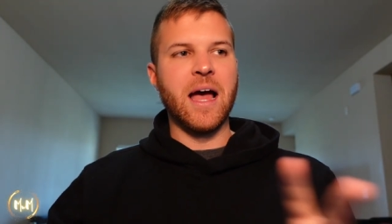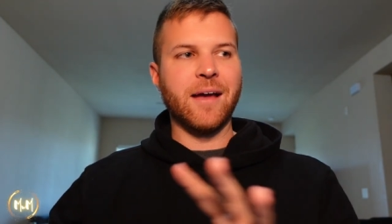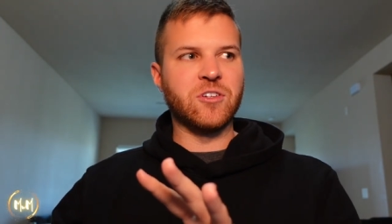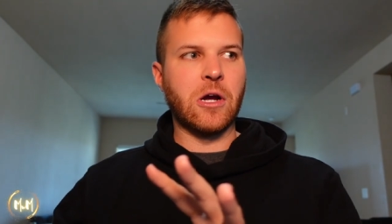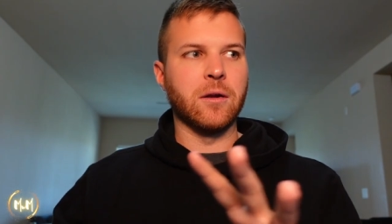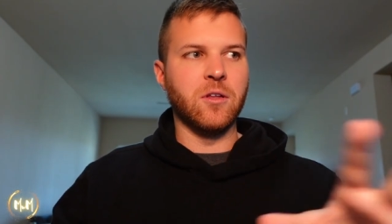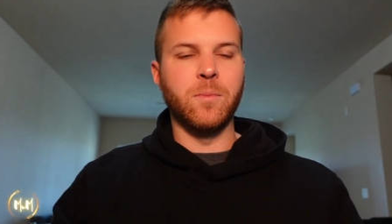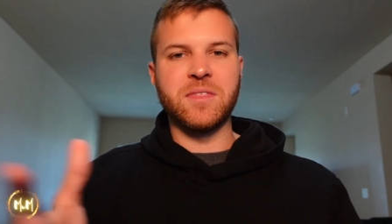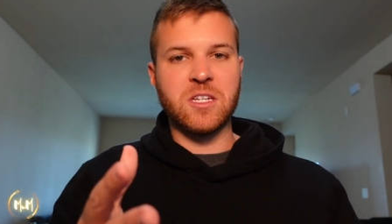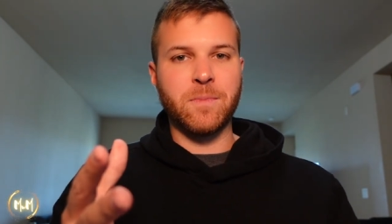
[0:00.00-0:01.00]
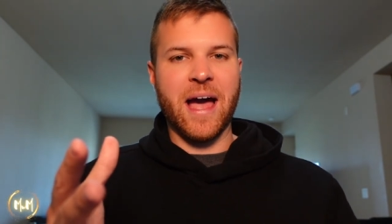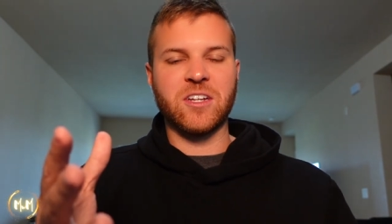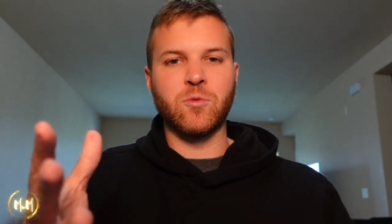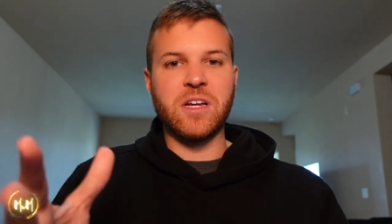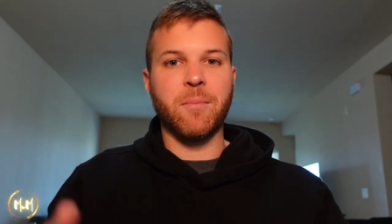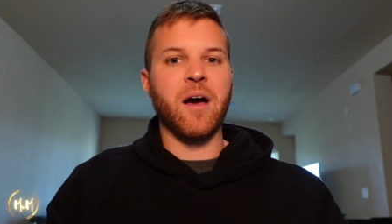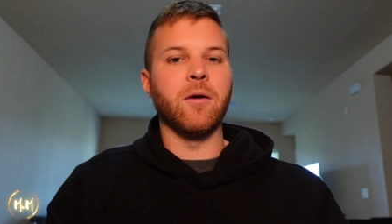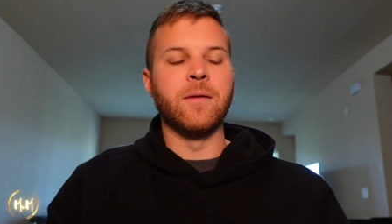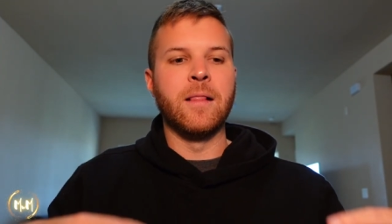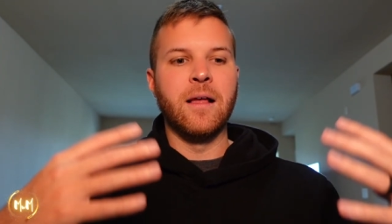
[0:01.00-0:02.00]
I've shared a little bit this past week
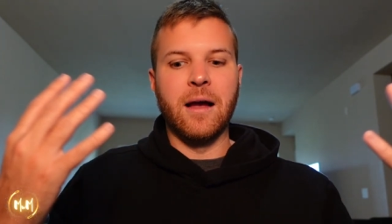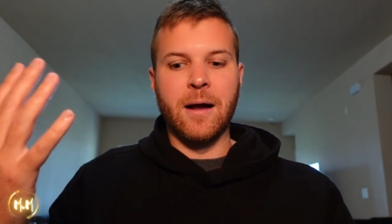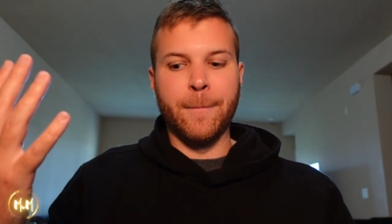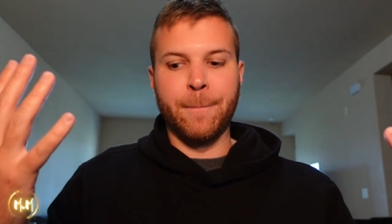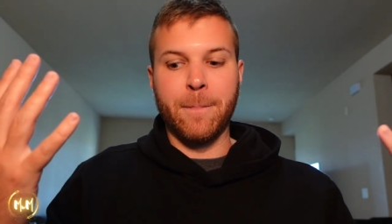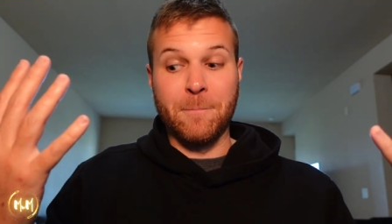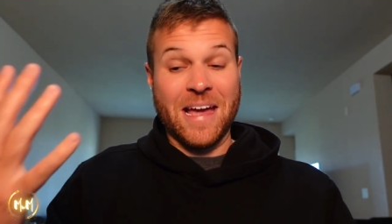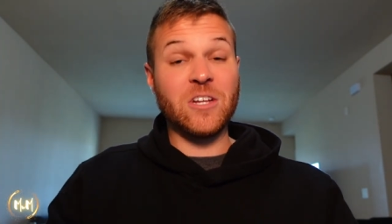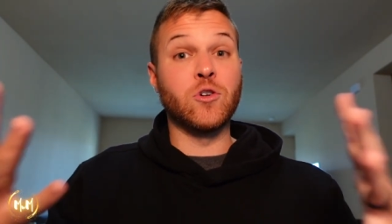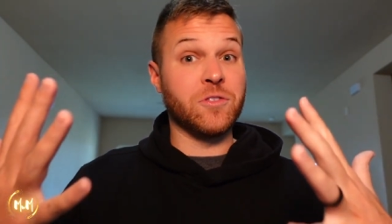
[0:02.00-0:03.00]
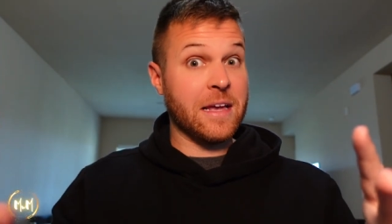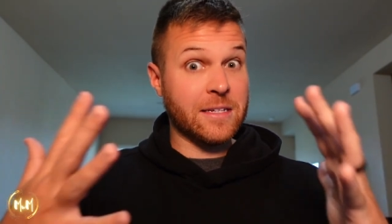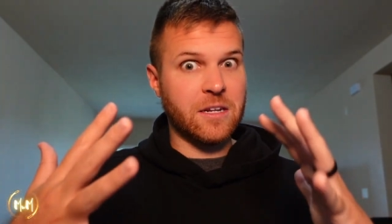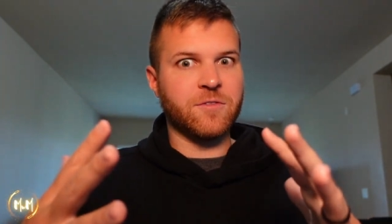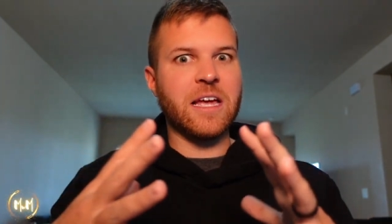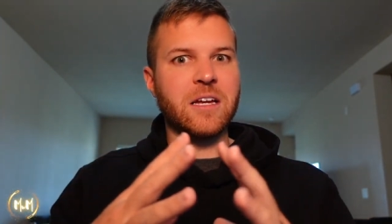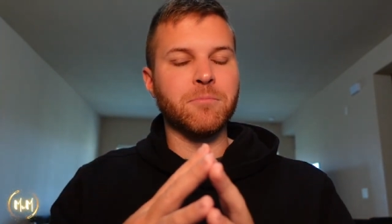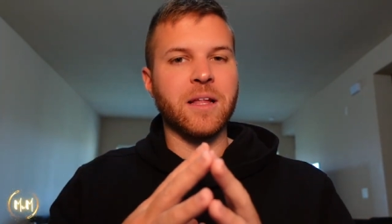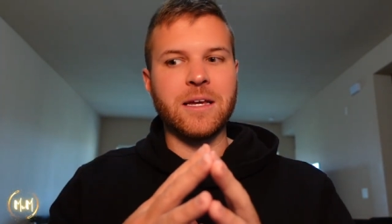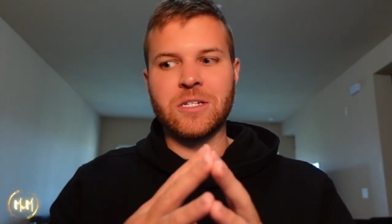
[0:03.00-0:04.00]
about um, major things that have taken
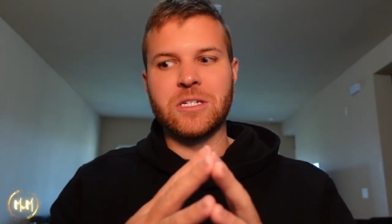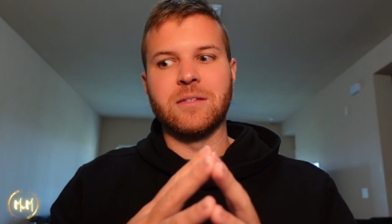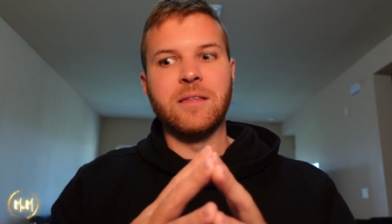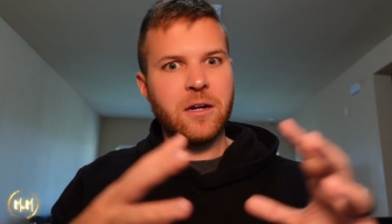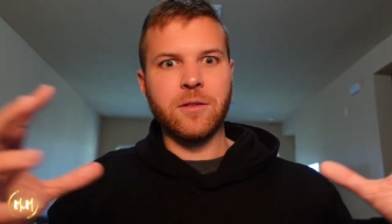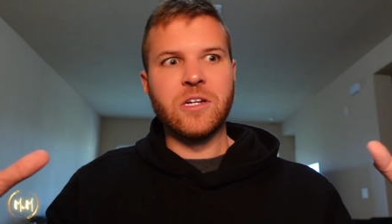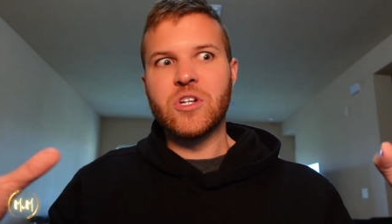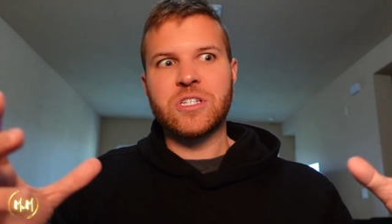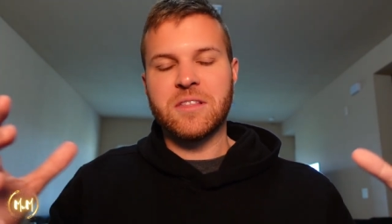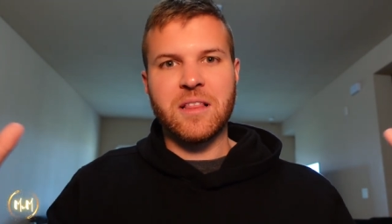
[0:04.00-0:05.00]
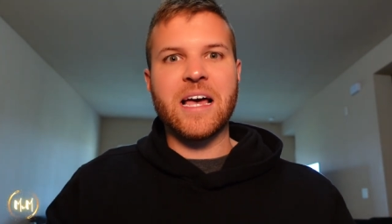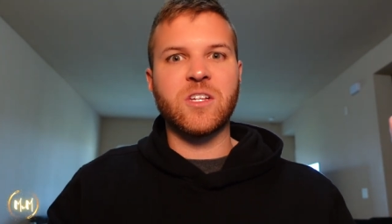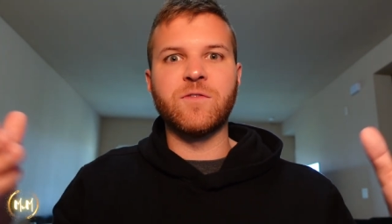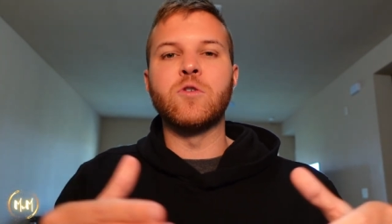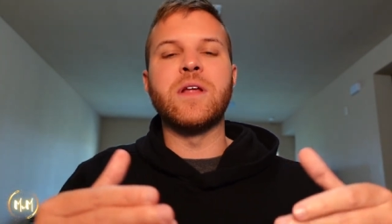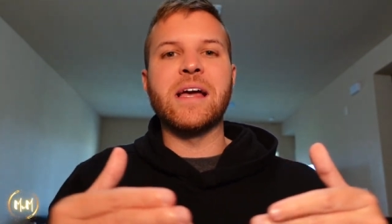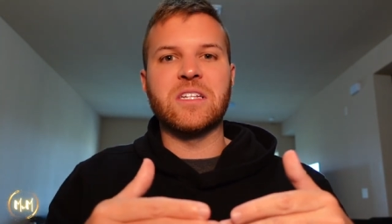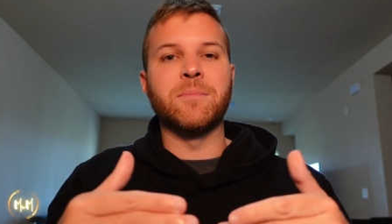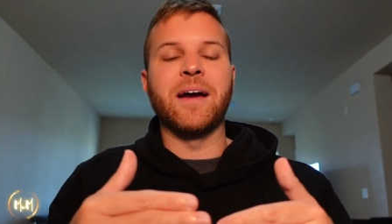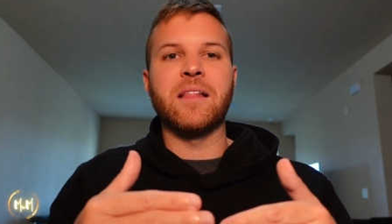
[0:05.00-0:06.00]
place literally just in the last few days
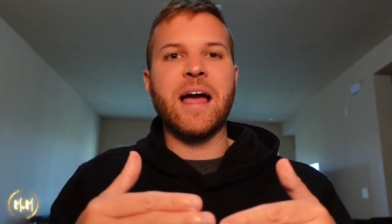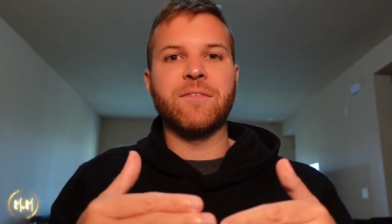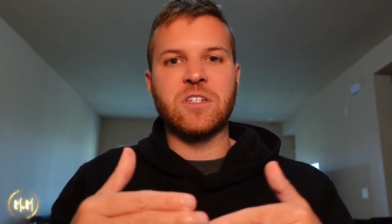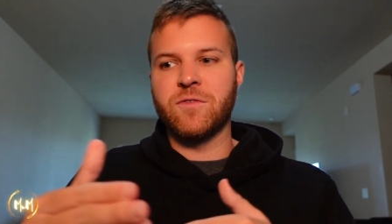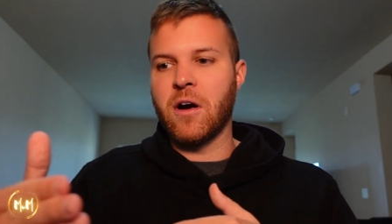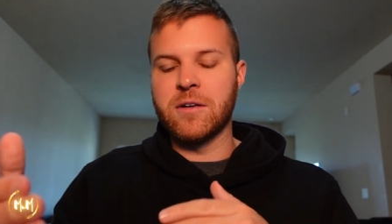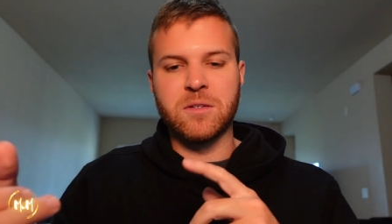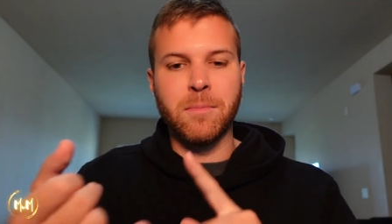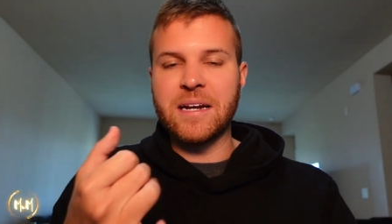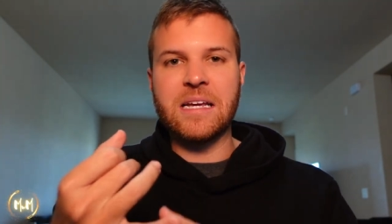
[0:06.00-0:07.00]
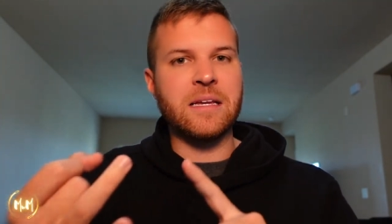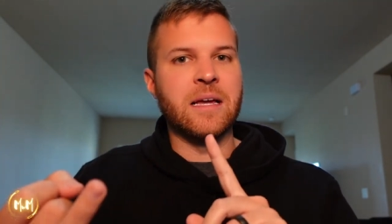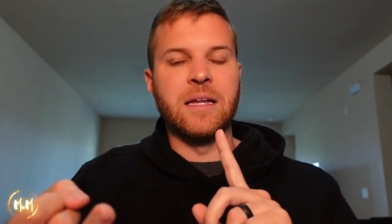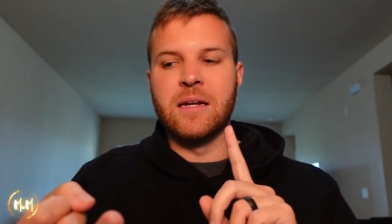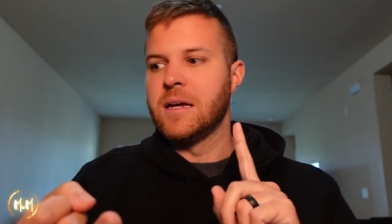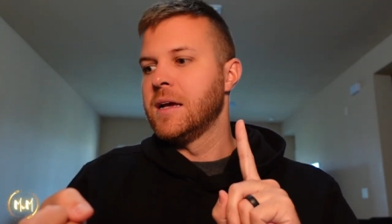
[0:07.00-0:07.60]
in my life as far as money and